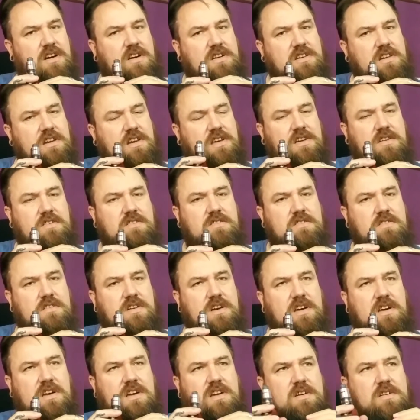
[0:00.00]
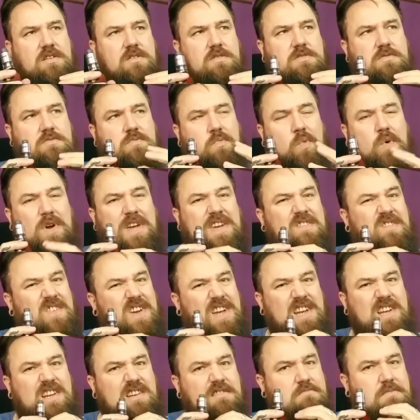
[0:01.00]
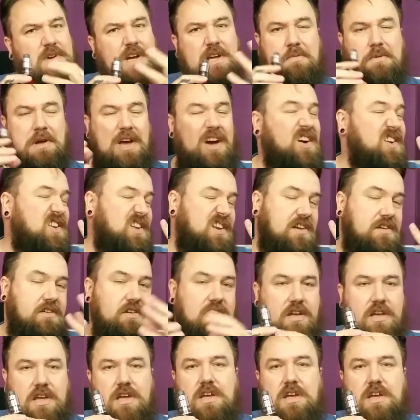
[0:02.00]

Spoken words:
I don't know, weaving maybe. I don't know.